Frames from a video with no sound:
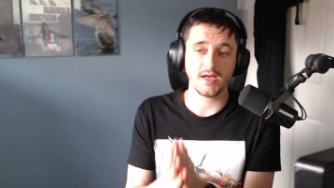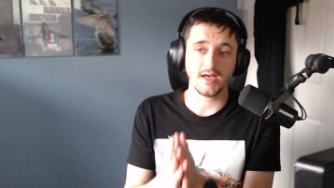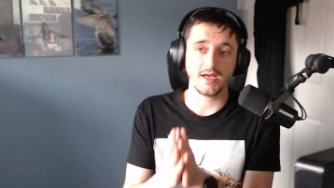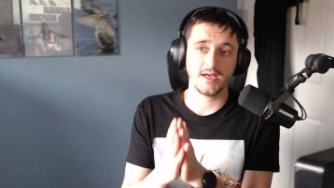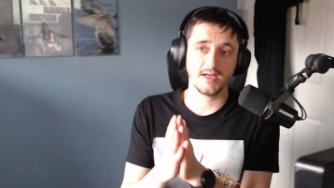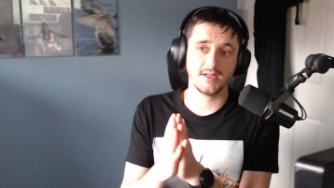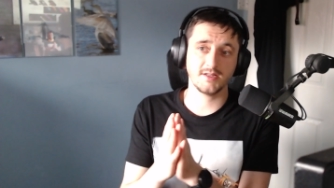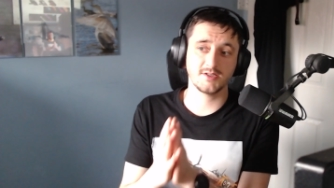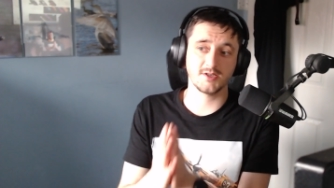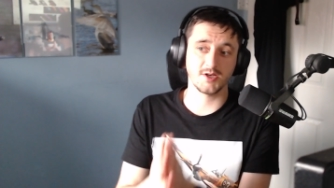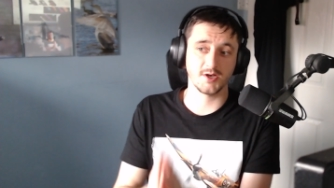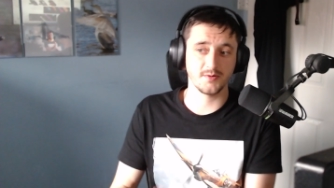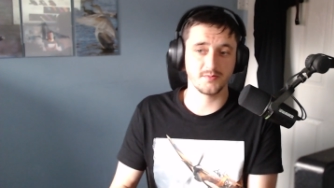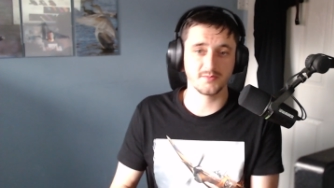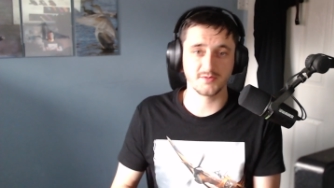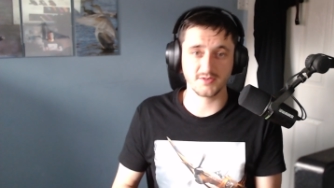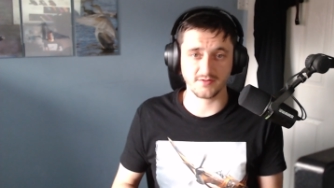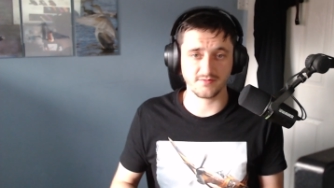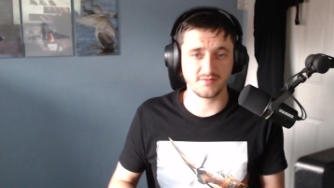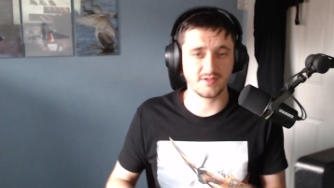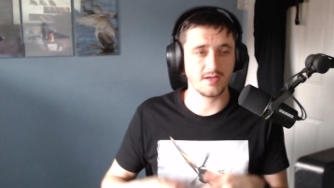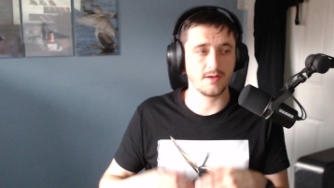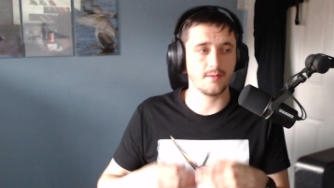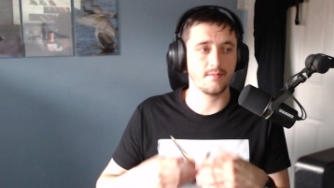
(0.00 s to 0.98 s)
in terms
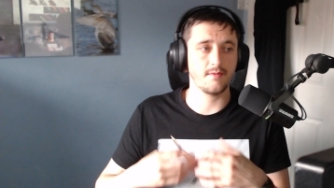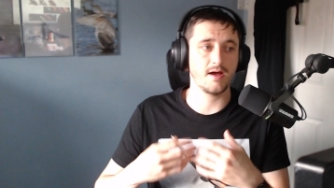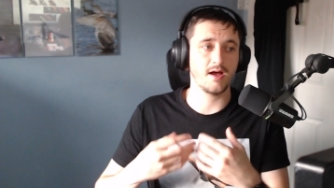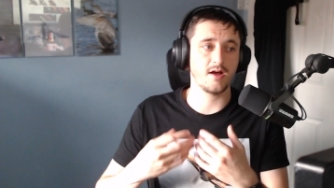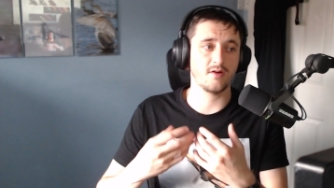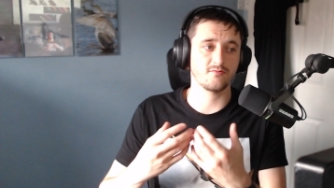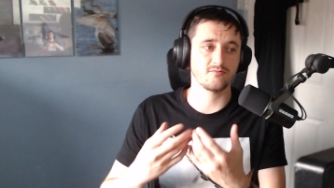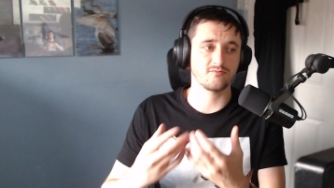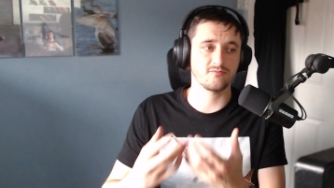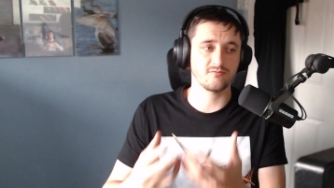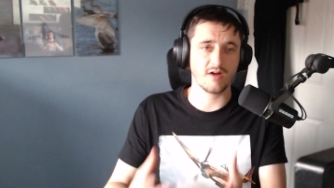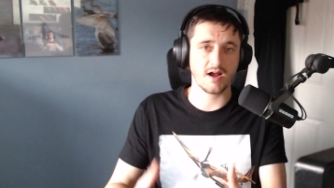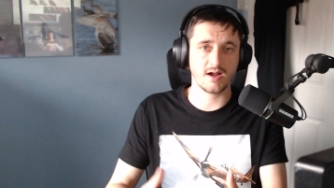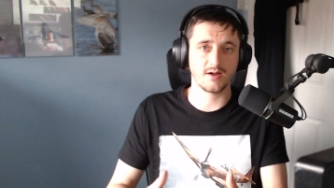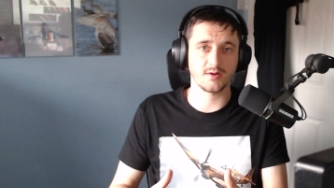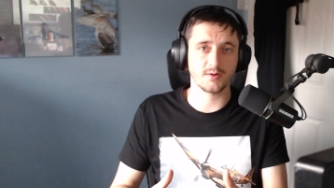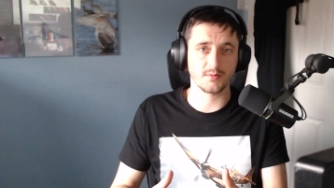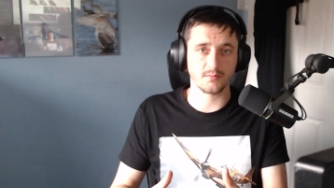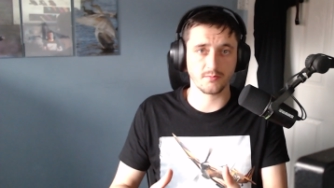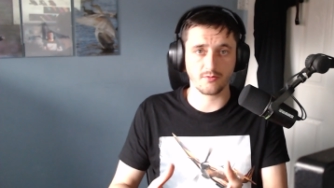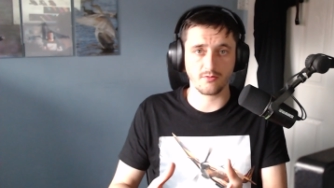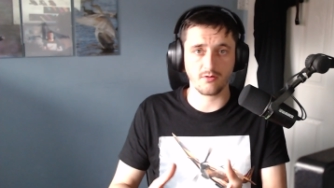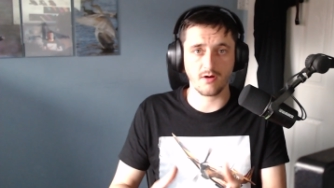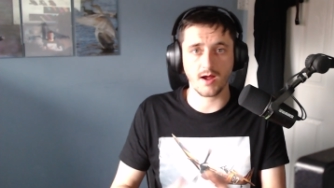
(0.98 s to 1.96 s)
of the amount of
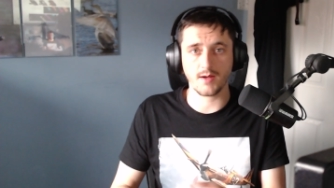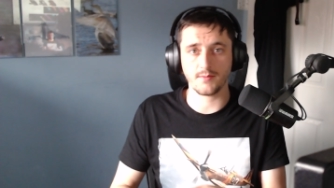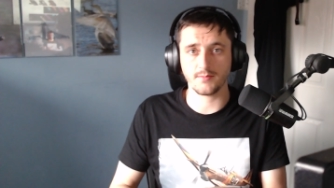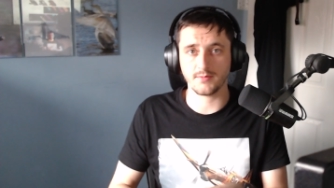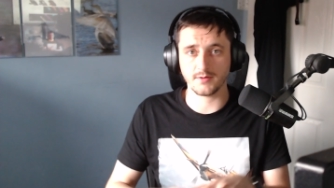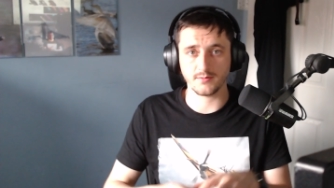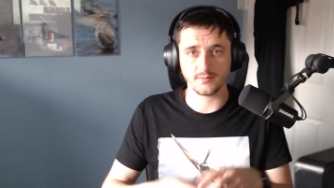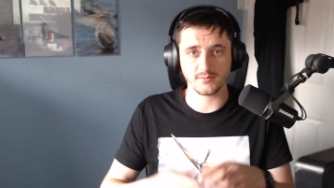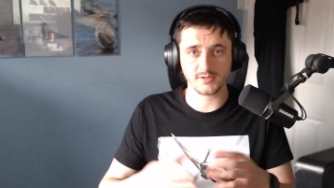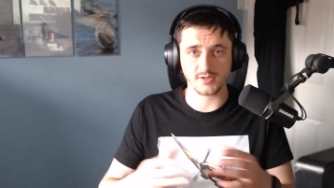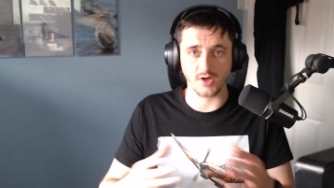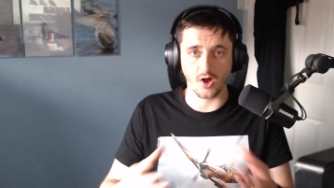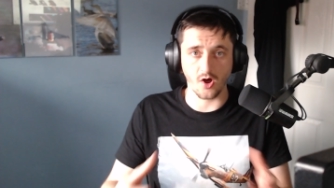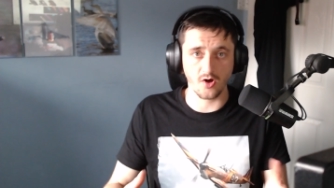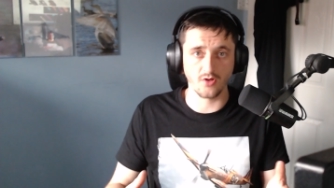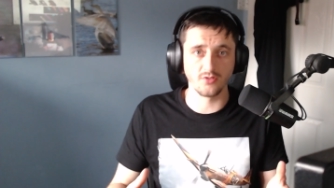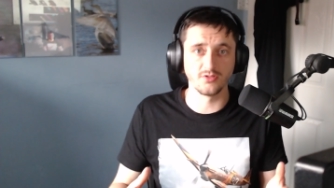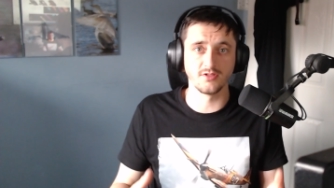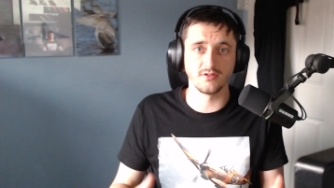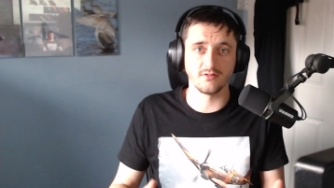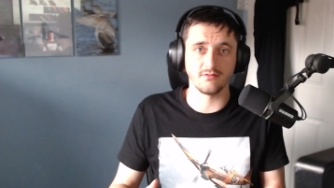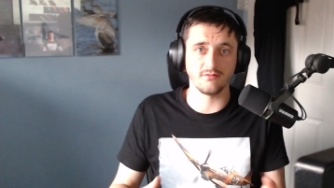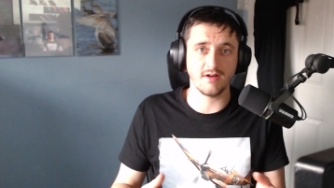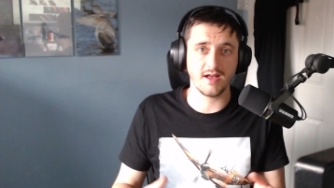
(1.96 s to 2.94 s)
random crap that was
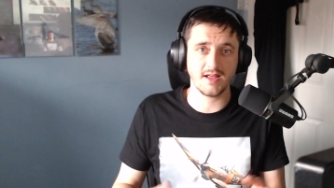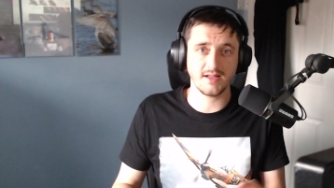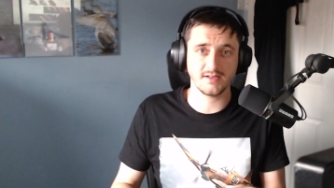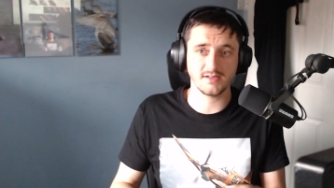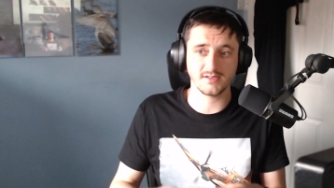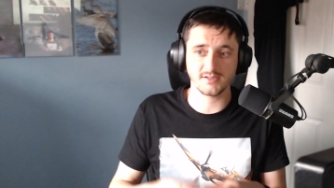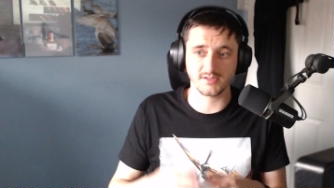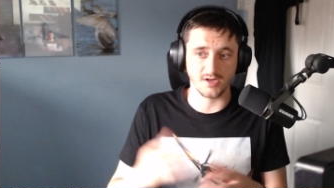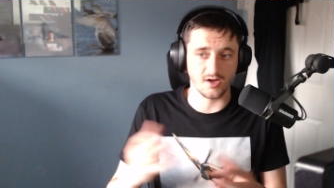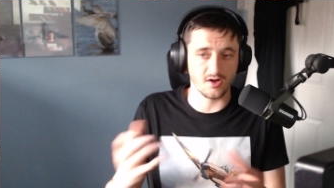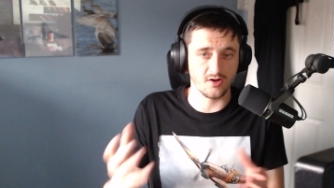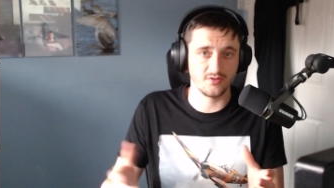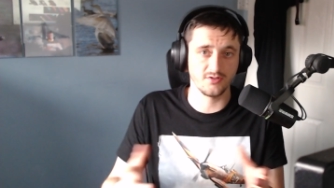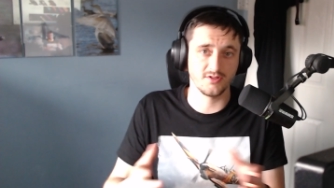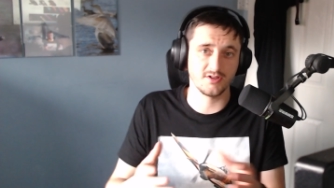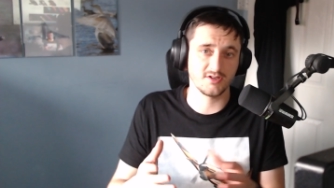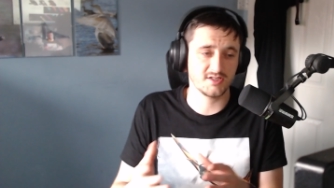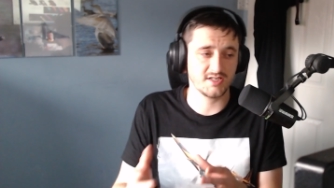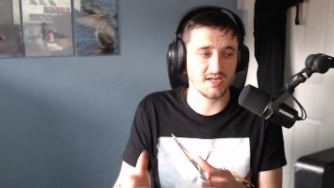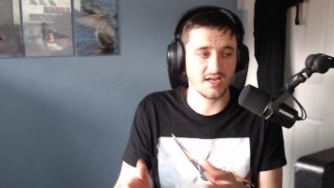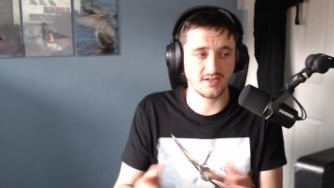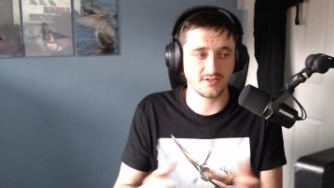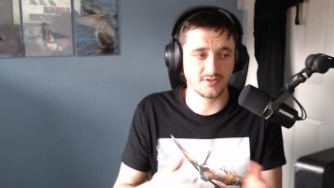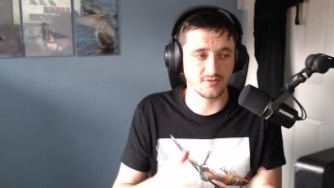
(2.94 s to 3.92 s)
on the lens or on the
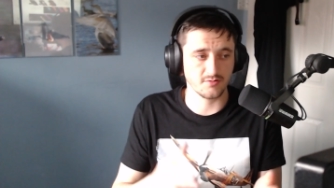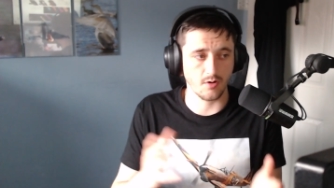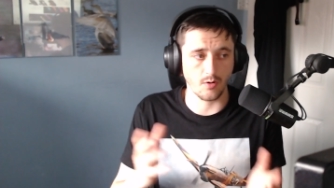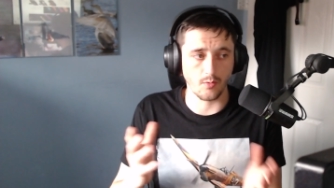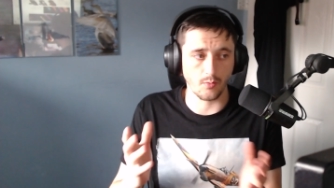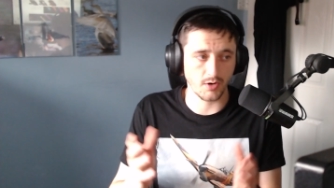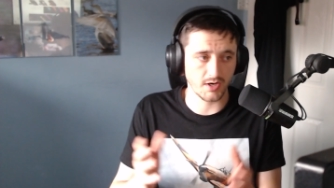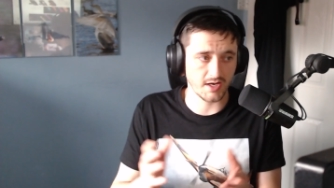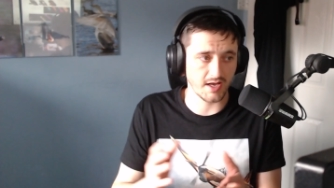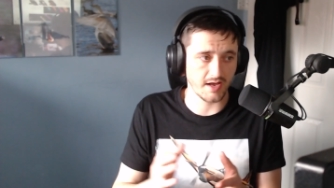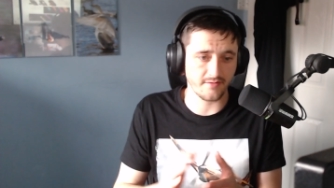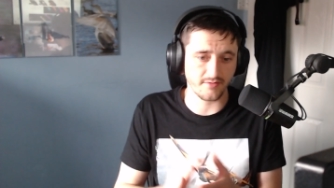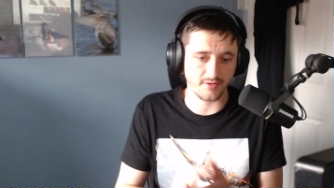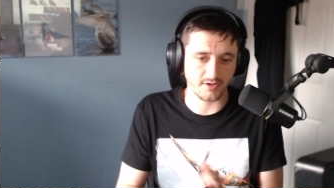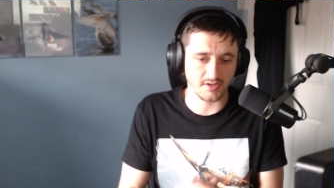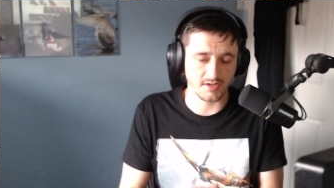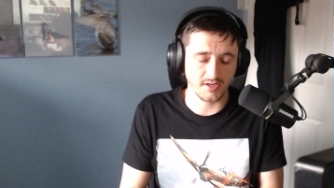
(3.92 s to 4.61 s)
sensor or whatever,